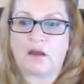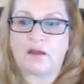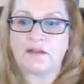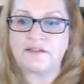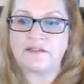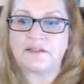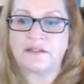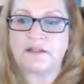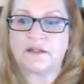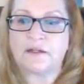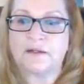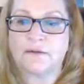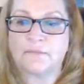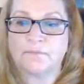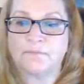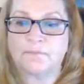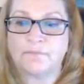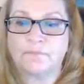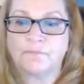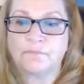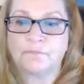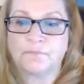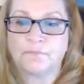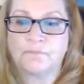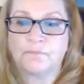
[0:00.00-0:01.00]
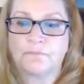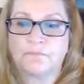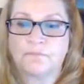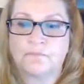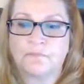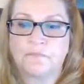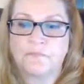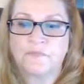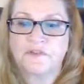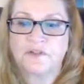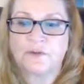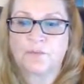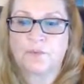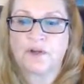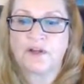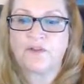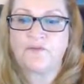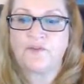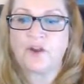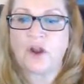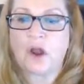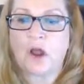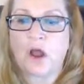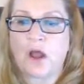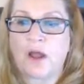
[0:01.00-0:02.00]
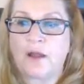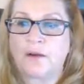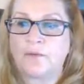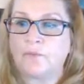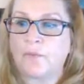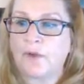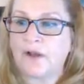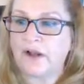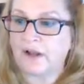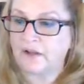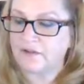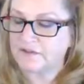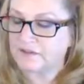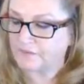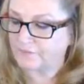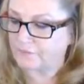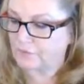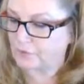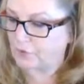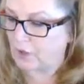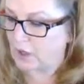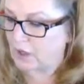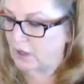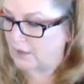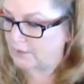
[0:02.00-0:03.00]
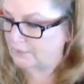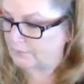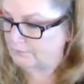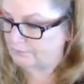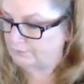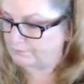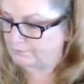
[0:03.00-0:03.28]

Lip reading: Awesome. So what have you got? What else have you got?